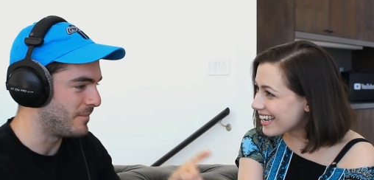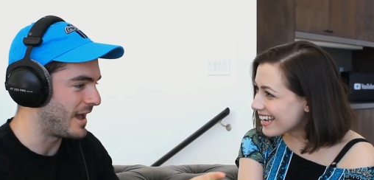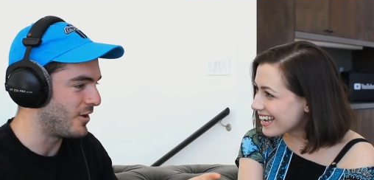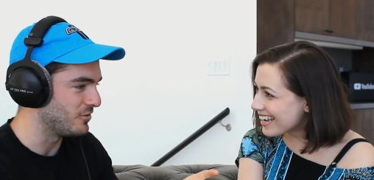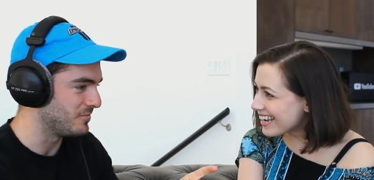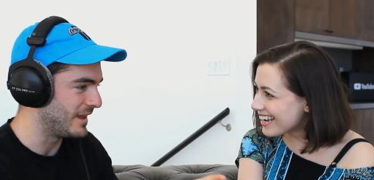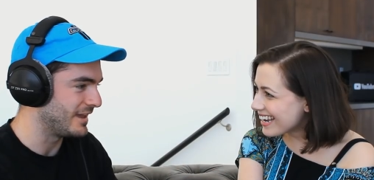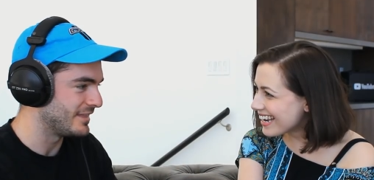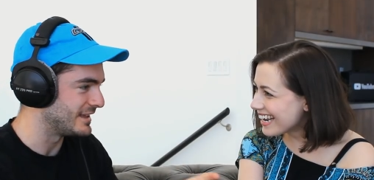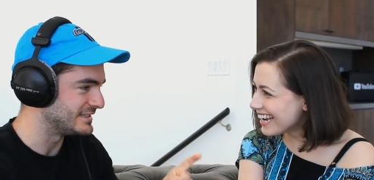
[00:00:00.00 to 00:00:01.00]

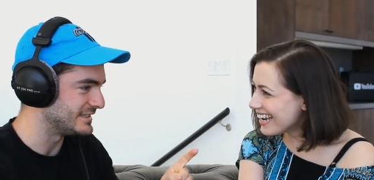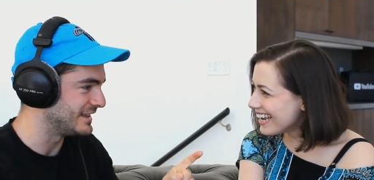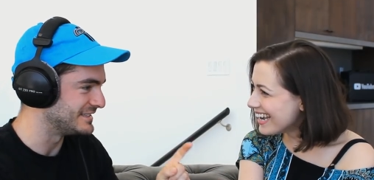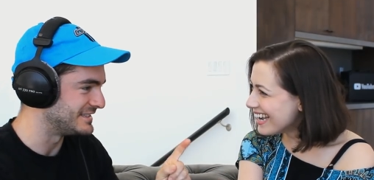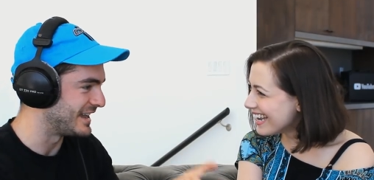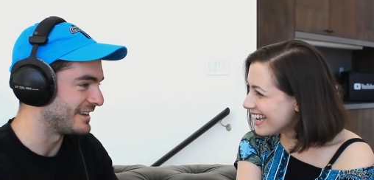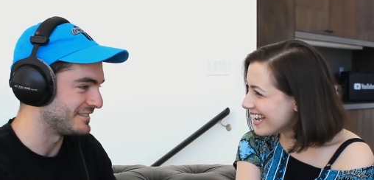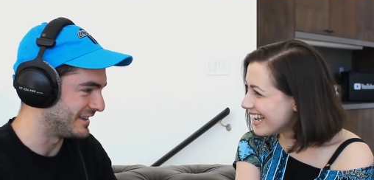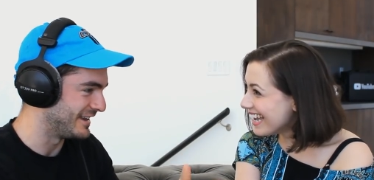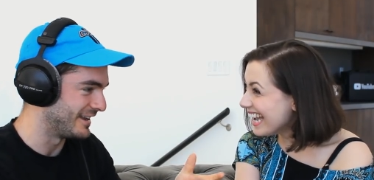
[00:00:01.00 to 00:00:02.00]
Speaker 1: about me that is
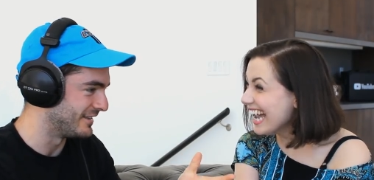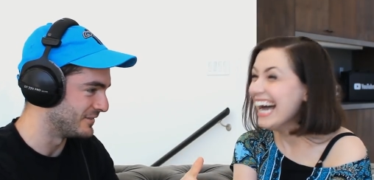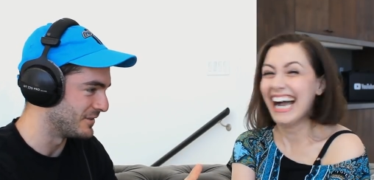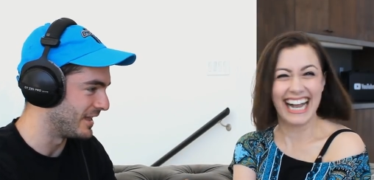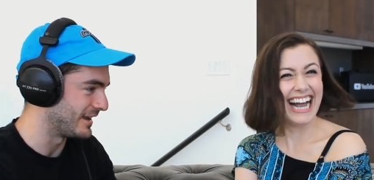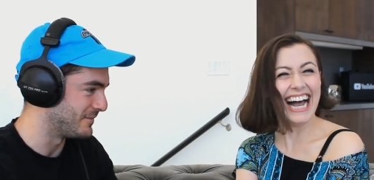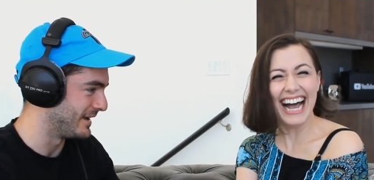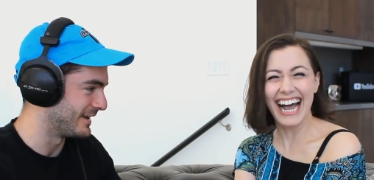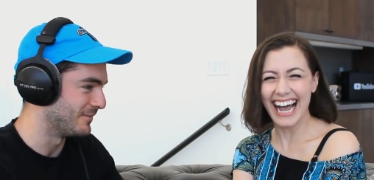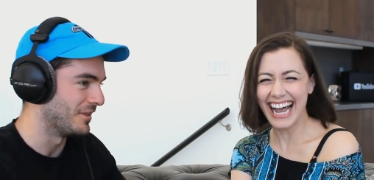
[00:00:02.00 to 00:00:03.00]
sexy and
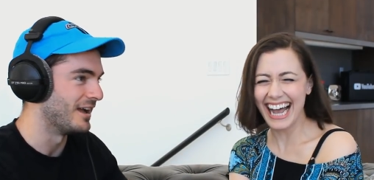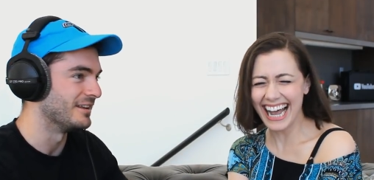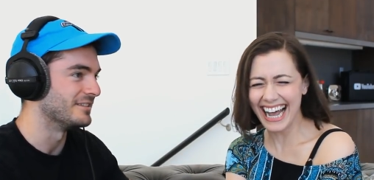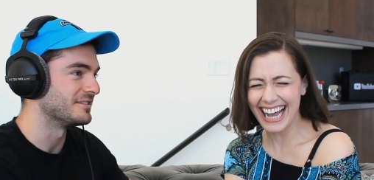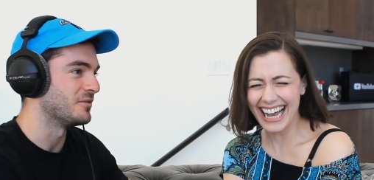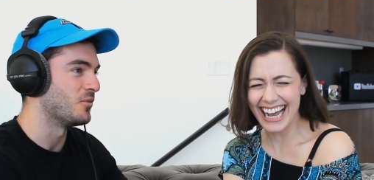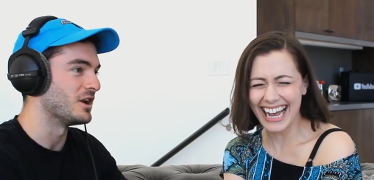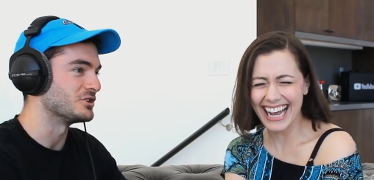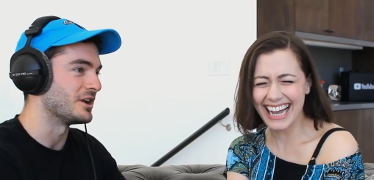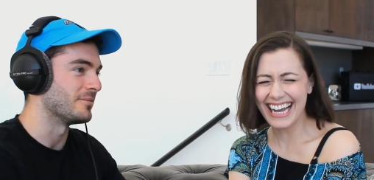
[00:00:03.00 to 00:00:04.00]
like a pickup line in
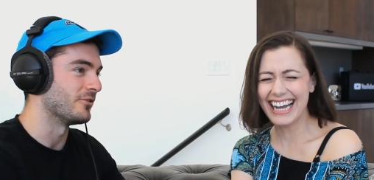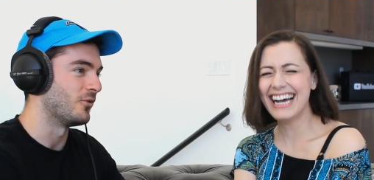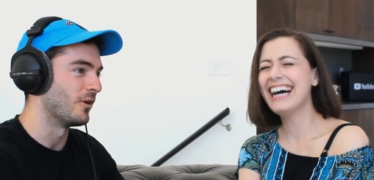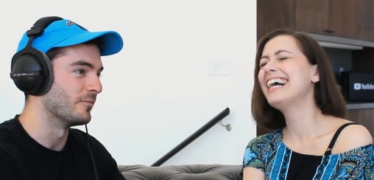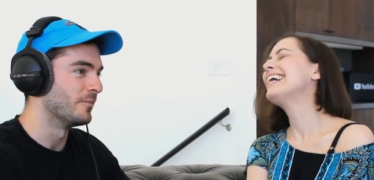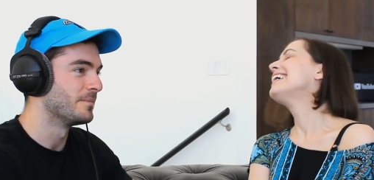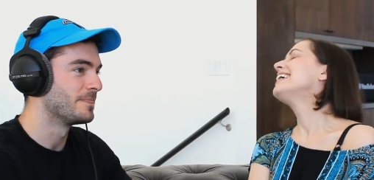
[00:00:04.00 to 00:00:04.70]
some way, shape, or form.